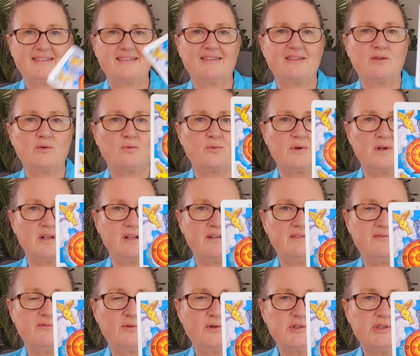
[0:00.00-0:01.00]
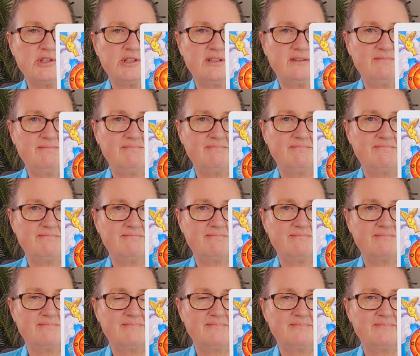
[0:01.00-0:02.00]
The Wheel of Fortune.
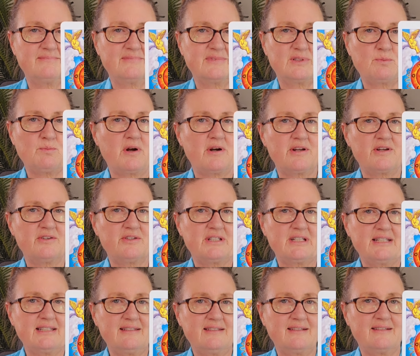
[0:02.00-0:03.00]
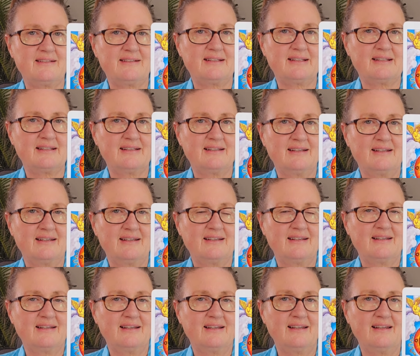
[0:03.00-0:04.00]
It's part of your destiny.
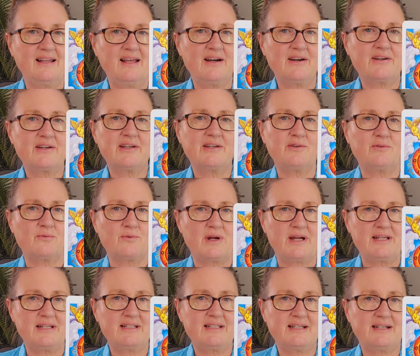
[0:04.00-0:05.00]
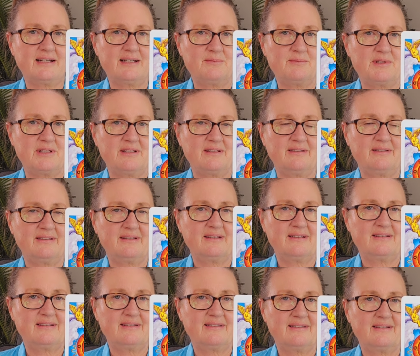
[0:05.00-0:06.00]
Luck and right timing.
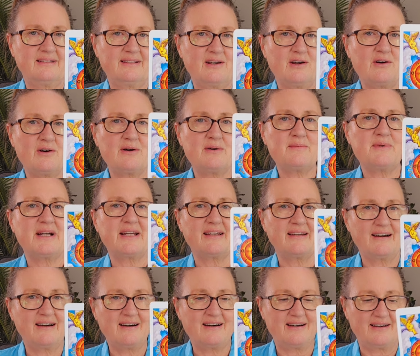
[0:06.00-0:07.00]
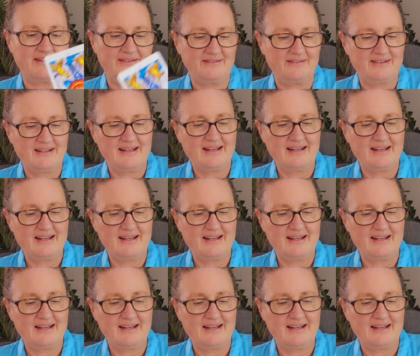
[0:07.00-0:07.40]
Oh my God.